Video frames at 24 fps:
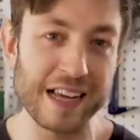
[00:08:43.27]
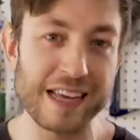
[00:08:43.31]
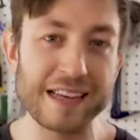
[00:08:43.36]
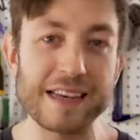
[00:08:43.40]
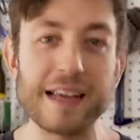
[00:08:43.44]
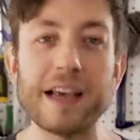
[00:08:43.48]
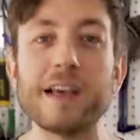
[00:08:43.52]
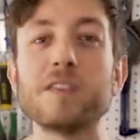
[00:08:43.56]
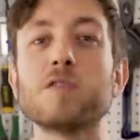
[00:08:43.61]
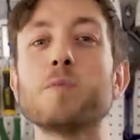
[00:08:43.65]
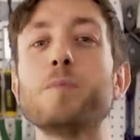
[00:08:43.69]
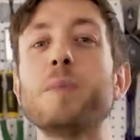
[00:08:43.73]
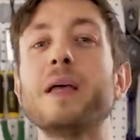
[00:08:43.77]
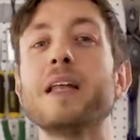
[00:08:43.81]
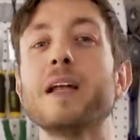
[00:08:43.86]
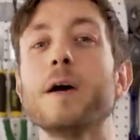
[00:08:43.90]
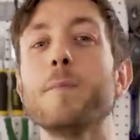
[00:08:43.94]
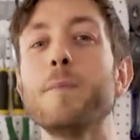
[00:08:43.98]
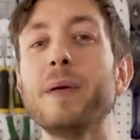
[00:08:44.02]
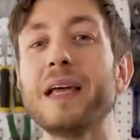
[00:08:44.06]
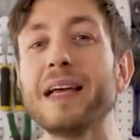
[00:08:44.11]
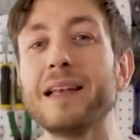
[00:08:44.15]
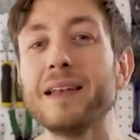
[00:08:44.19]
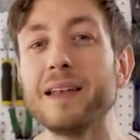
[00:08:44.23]
rate has been
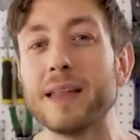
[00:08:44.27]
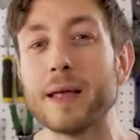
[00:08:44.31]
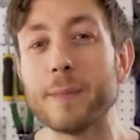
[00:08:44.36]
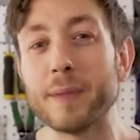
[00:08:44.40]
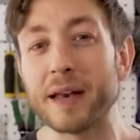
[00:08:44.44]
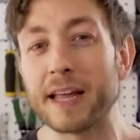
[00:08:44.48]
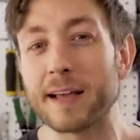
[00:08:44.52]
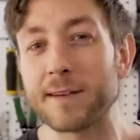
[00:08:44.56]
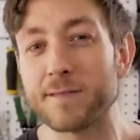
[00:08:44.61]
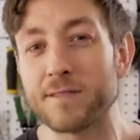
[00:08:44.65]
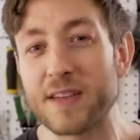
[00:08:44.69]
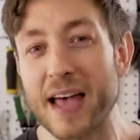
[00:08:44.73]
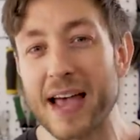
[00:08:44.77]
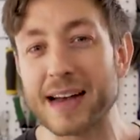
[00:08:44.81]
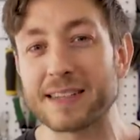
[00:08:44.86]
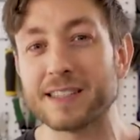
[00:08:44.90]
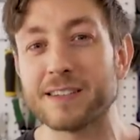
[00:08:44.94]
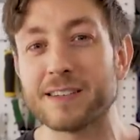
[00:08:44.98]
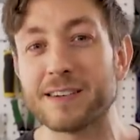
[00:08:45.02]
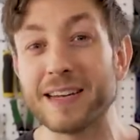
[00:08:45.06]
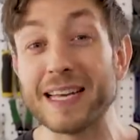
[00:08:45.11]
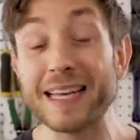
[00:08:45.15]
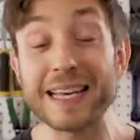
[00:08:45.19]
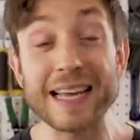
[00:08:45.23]
a big limiting
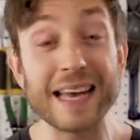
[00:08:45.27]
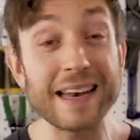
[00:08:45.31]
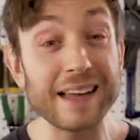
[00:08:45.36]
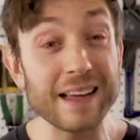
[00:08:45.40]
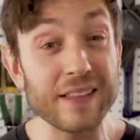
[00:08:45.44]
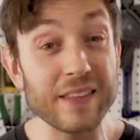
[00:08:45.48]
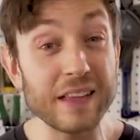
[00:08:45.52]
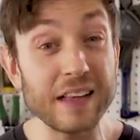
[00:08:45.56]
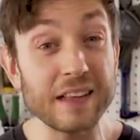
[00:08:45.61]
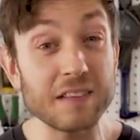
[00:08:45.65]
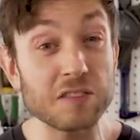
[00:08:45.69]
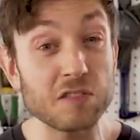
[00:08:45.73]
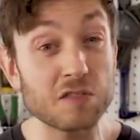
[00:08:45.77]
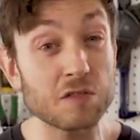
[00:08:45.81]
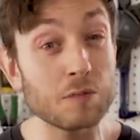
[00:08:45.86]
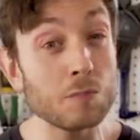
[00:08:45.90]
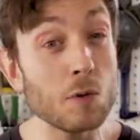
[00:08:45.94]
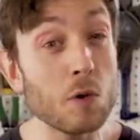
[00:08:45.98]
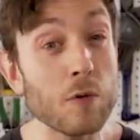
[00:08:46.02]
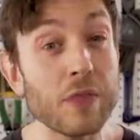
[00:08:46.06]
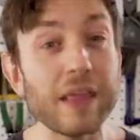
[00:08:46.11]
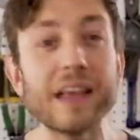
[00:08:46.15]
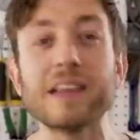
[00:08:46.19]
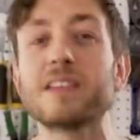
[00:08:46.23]
factor in getting the
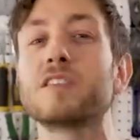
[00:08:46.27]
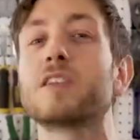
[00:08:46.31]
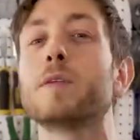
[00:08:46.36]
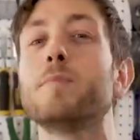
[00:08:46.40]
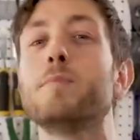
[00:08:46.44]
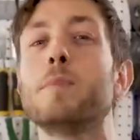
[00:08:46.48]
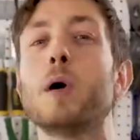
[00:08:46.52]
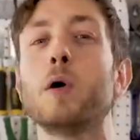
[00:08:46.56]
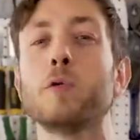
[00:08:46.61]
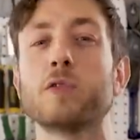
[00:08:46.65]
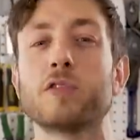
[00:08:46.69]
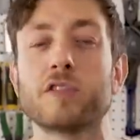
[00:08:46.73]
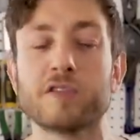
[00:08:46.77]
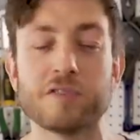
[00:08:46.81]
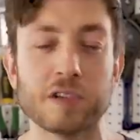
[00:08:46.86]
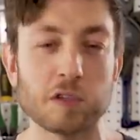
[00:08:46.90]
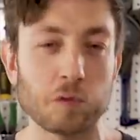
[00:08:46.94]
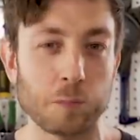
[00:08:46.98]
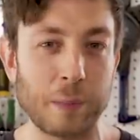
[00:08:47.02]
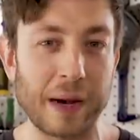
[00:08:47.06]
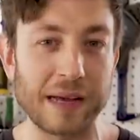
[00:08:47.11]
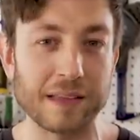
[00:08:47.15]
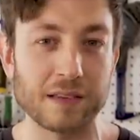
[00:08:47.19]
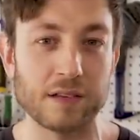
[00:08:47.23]
smoothest, most
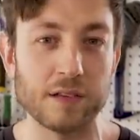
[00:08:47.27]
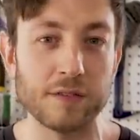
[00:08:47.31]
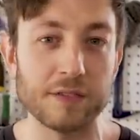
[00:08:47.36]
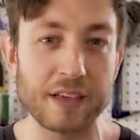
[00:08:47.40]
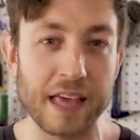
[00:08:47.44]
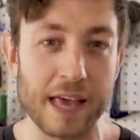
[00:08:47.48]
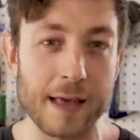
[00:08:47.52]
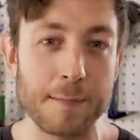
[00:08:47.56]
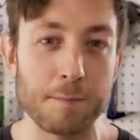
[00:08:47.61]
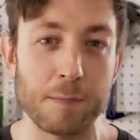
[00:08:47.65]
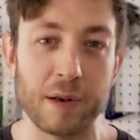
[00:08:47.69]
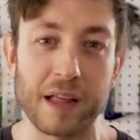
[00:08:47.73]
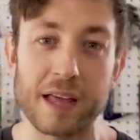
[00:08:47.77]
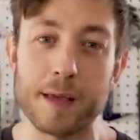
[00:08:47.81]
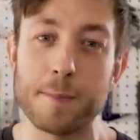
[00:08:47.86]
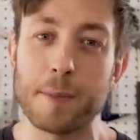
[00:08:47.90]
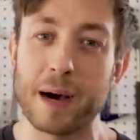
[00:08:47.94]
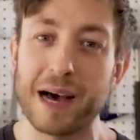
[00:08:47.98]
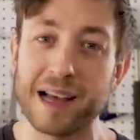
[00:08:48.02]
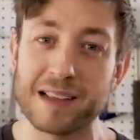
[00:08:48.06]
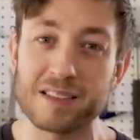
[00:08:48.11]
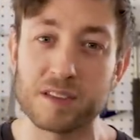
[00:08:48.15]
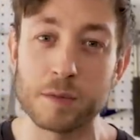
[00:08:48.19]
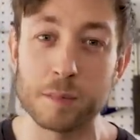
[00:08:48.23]
responsive gameplay
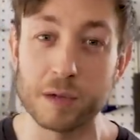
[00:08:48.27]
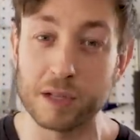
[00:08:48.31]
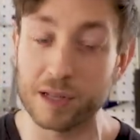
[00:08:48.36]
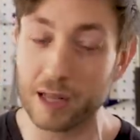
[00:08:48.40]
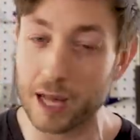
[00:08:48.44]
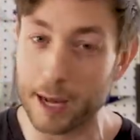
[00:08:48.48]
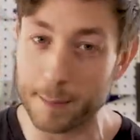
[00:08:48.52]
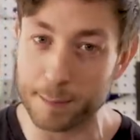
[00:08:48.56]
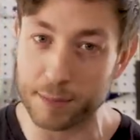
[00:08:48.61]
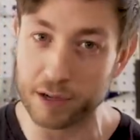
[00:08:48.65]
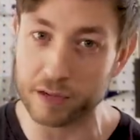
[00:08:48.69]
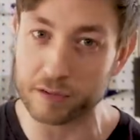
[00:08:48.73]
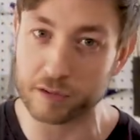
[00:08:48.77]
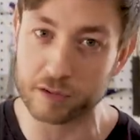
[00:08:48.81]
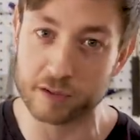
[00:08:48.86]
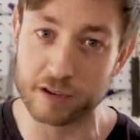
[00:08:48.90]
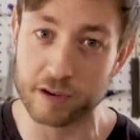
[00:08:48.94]
possible up on